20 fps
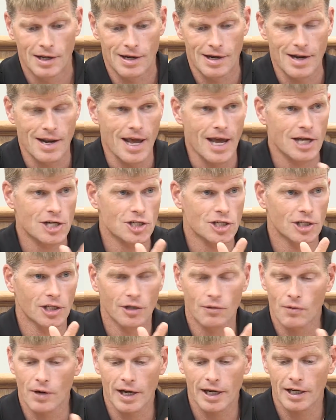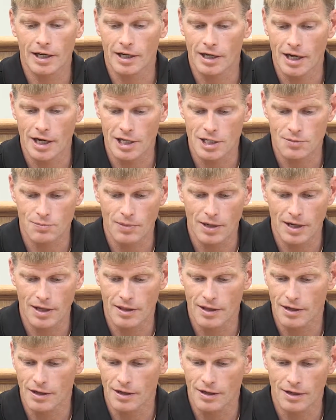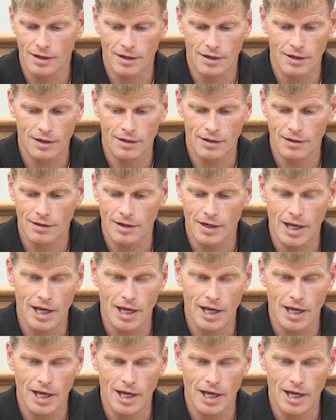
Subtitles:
nationally recognized by the